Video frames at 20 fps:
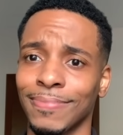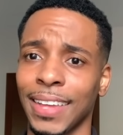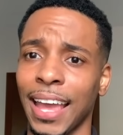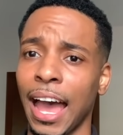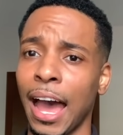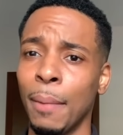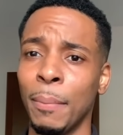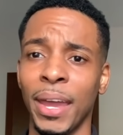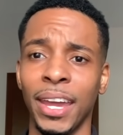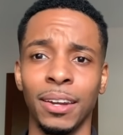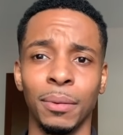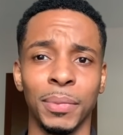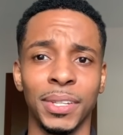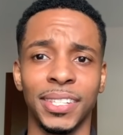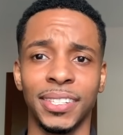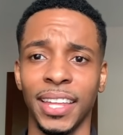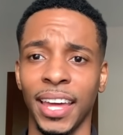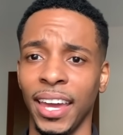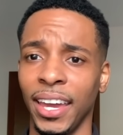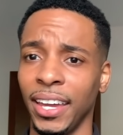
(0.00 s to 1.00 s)
I made a
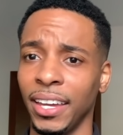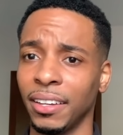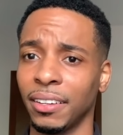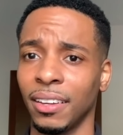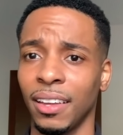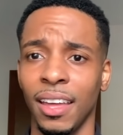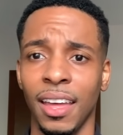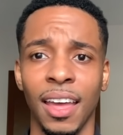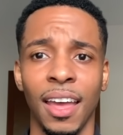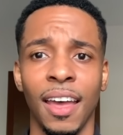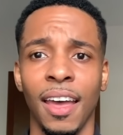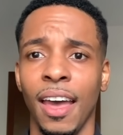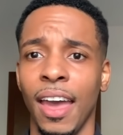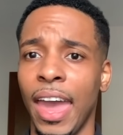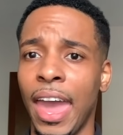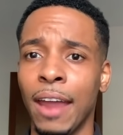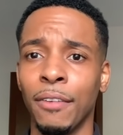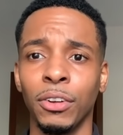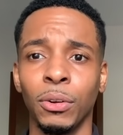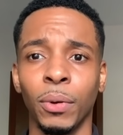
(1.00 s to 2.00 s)
mistake.
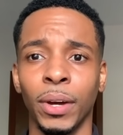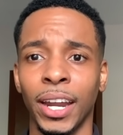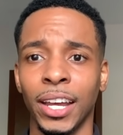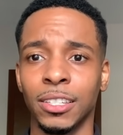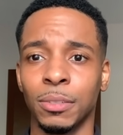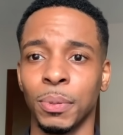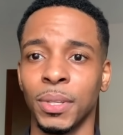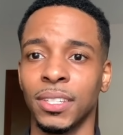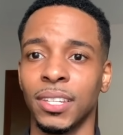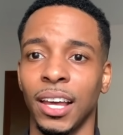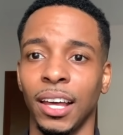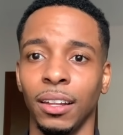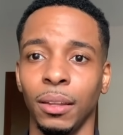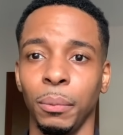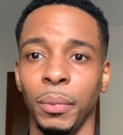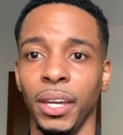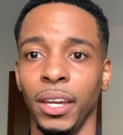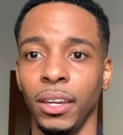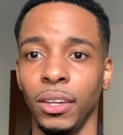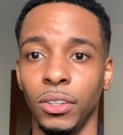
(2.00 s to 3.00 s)
Everyone has been telling
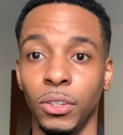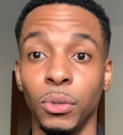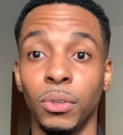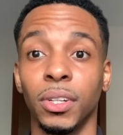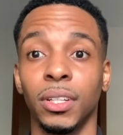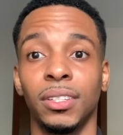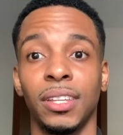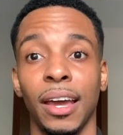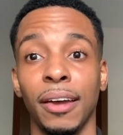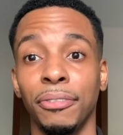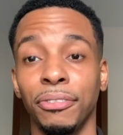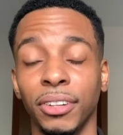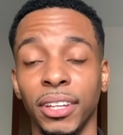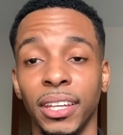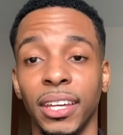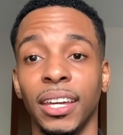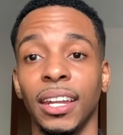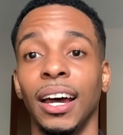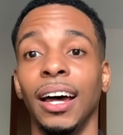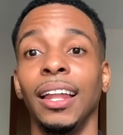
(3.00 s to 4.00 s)
me you could definitely get a